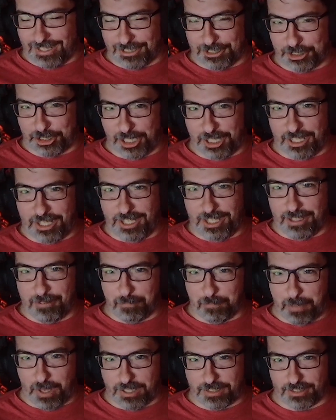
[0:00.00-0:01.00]
She
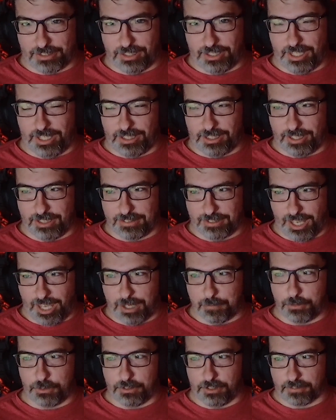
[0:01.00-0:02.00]
basically is
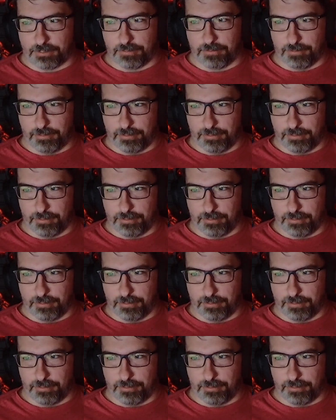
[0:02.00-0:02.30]
able